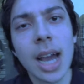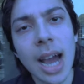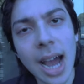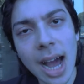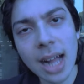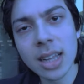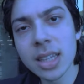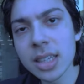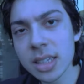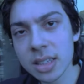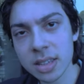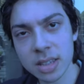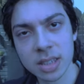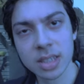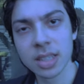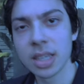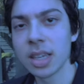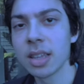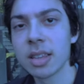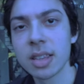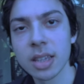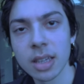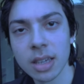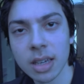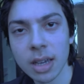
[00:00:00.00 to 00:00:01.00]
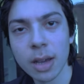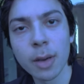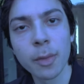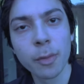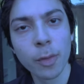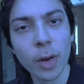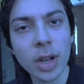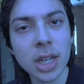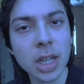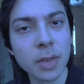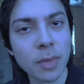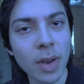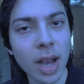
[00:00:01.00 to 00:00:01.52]
Alex is a
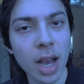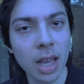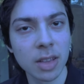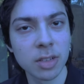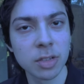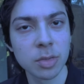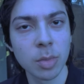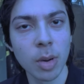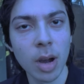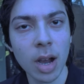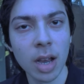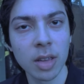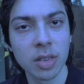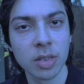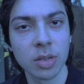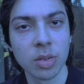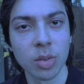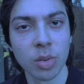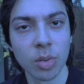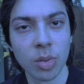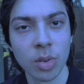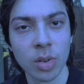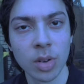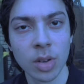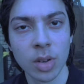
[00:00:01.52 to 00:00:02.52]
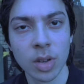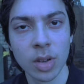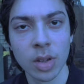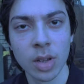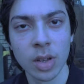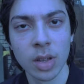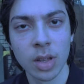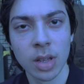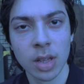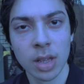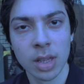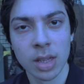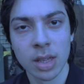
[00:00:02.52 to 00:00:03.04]
friend of ours from high school.
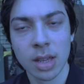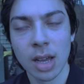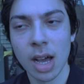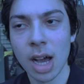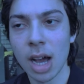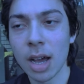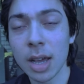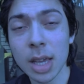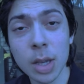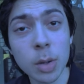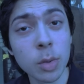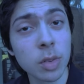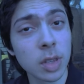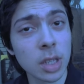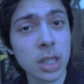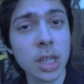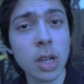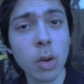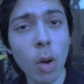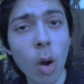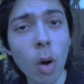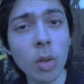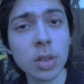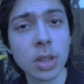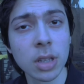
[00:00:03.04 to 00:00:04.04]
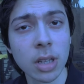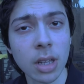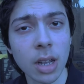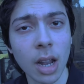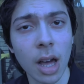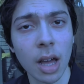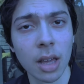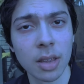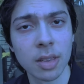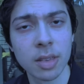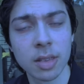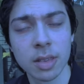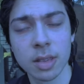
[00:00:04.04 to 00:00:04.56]
Uh, he was a year older than
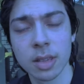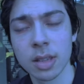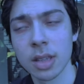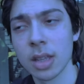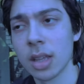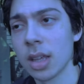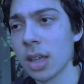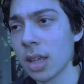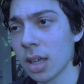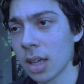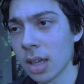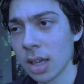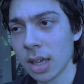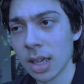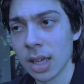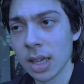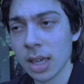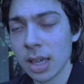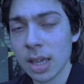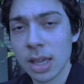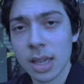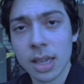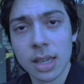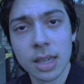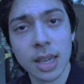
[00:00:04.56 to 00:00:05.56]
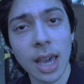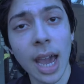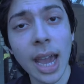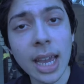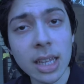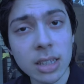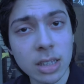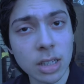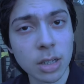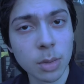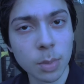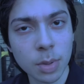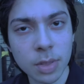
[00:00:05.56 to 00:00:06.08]
us.
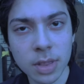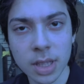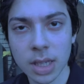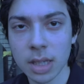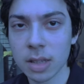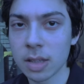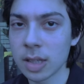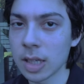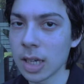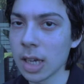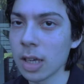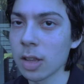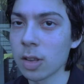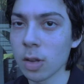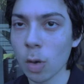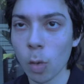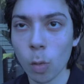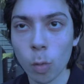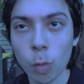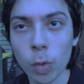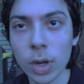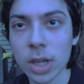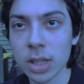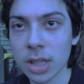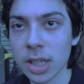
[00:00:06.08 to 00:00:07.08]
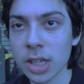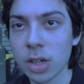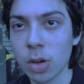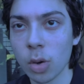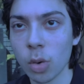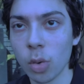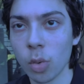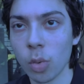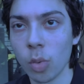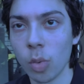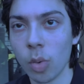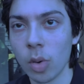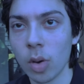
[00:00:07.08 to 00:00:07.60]
Caleb thinks he's really
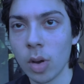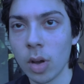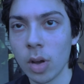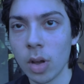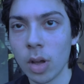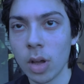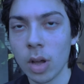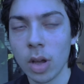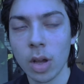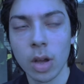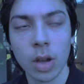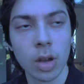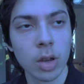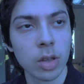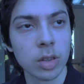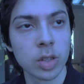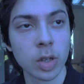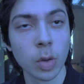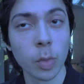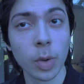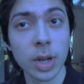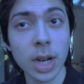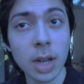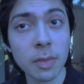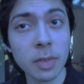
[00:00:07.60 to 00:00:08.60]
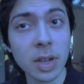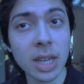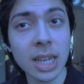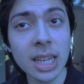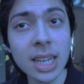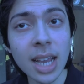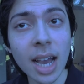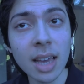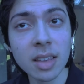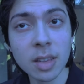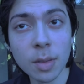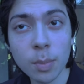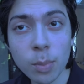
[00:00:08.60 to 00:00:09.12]
cool. So whenever
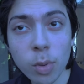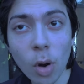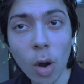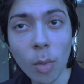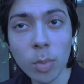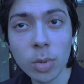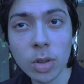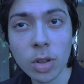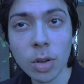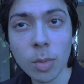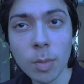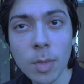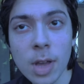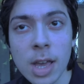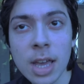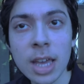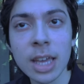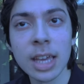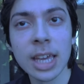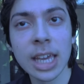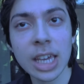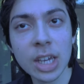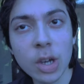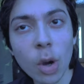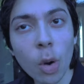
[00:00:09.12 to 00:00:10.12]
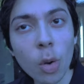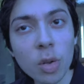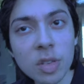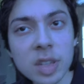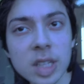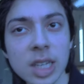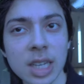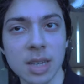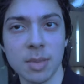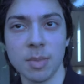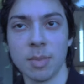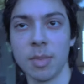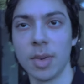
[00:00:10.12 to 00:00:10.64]
he has a problem, he calls
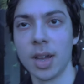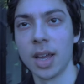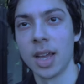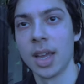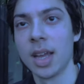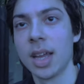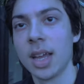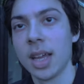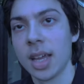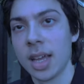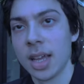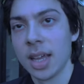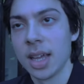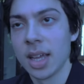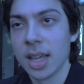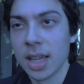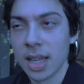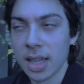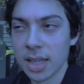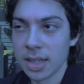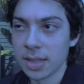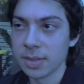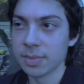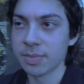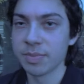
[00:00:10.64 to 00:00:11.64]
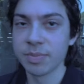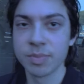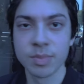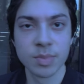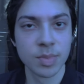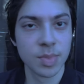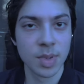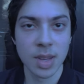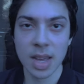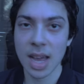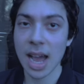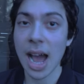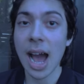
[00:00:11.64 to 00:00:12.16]
him.
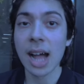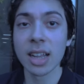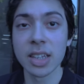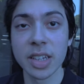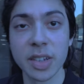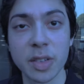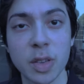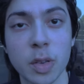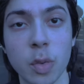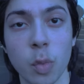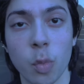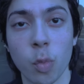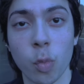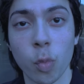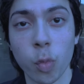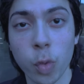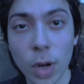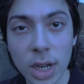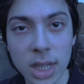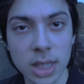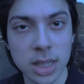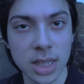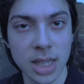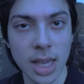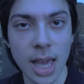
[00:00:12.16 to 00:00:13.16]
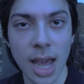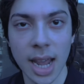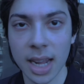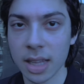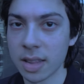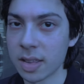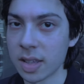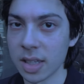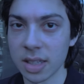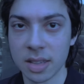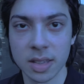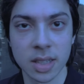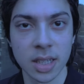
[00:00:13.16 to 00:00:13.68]
Alex really
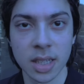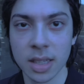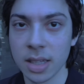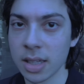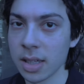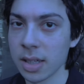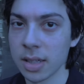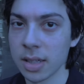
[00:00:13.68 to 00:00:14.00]
hates it.